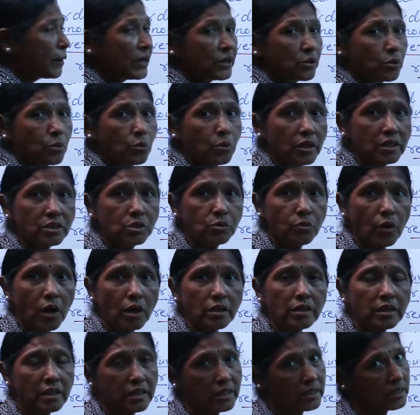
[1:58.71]
Pinku is
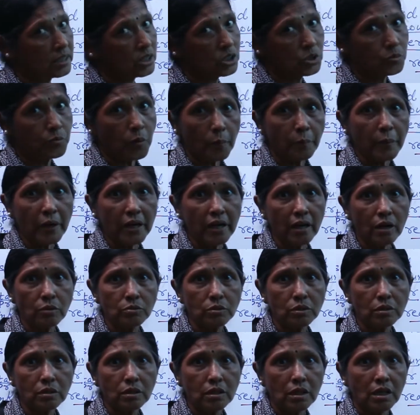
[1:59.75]
what? It is proper
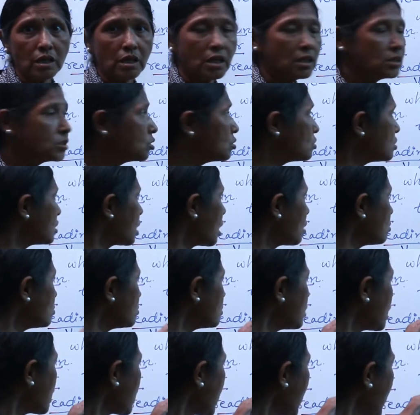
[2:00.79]
noun. So
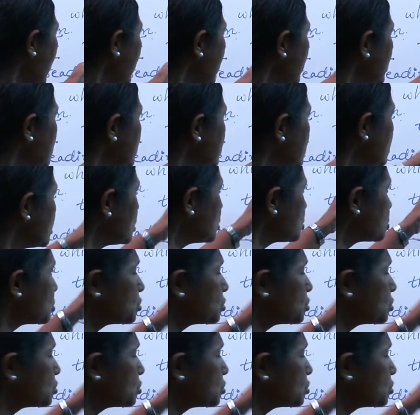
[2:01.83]
now in these